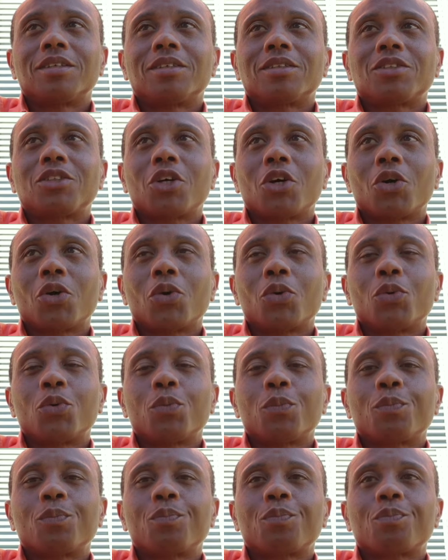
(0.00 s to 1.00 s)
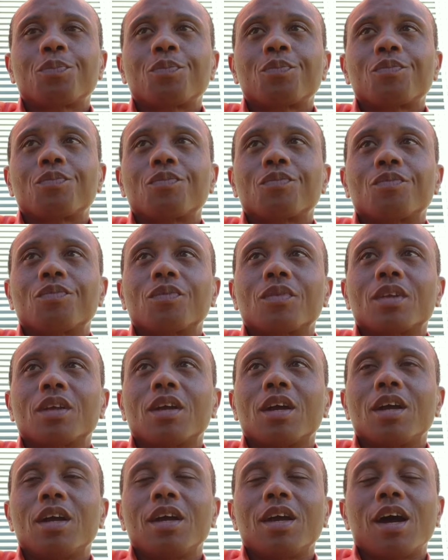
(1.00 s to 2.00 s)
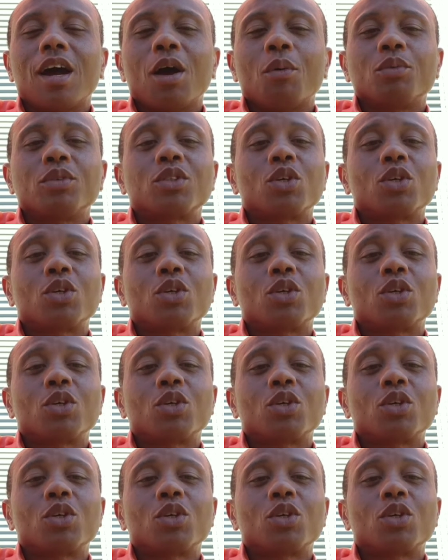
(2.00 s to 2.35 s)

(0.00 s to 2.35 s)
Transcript: So I